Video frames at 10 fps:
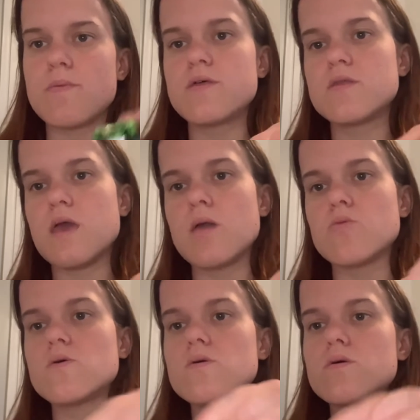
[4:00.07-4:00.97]
of the
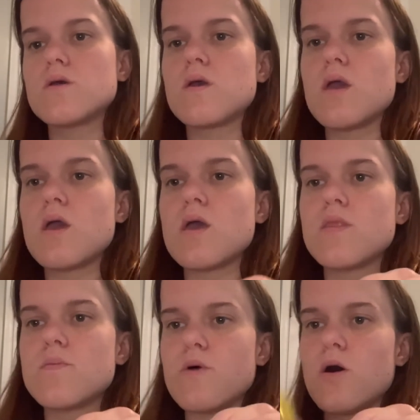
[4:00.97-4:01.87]
table
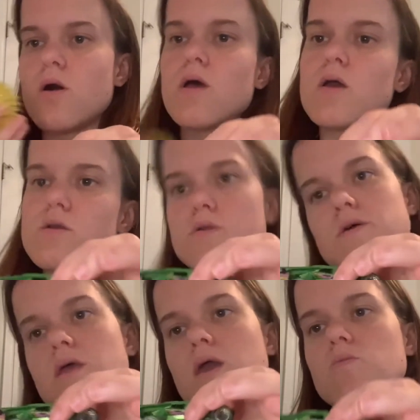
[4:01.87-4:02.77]
and the ball under
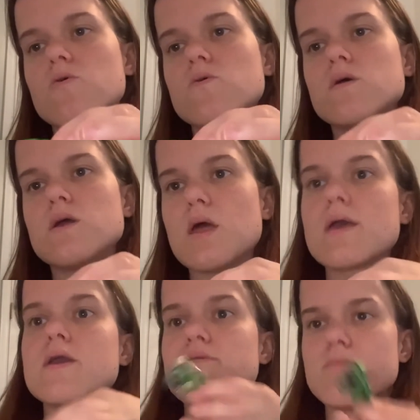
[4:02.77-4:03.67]
the table. And
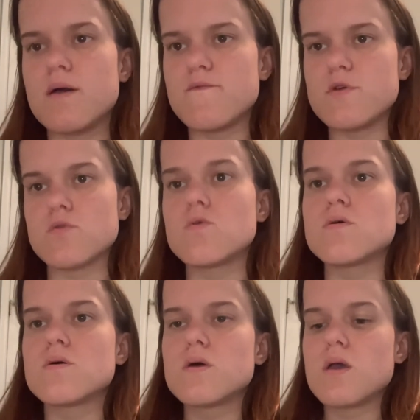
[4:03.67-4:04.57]
I give them that
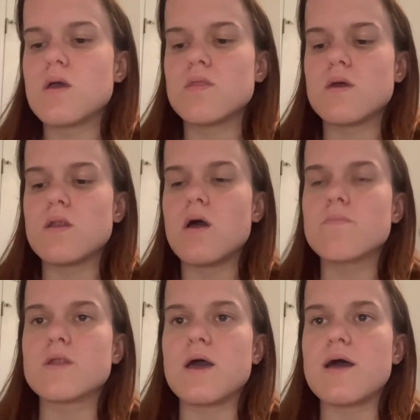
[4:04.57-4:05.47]
visual. And then
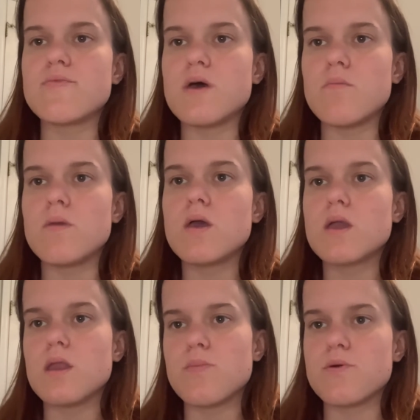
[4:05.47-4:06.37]
I'm going to have them,
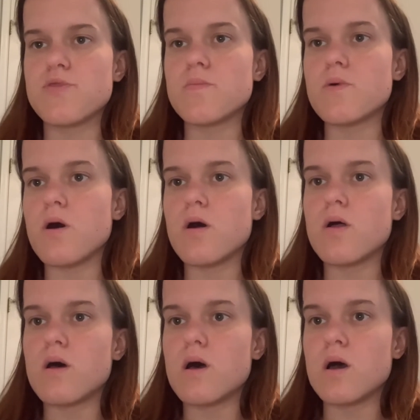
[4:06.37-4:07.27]
can you put the
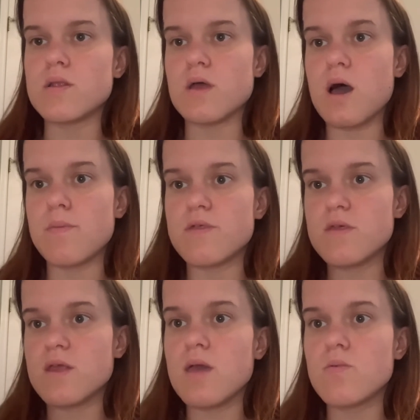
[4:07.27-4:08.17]
ball on top of
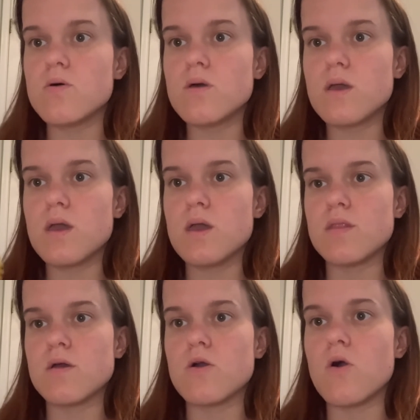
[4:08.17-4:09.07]
the table
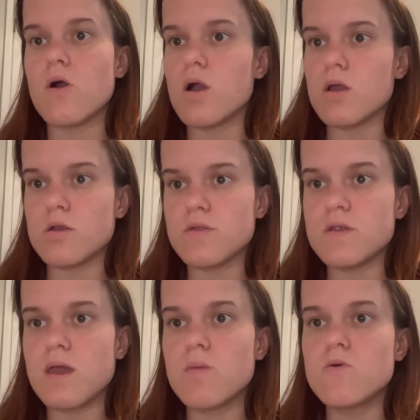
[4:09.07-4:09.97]
and the car under the
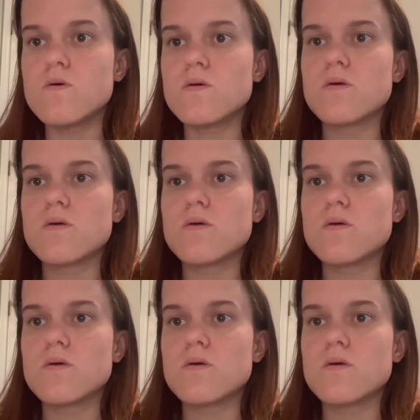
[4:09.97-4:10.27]
table?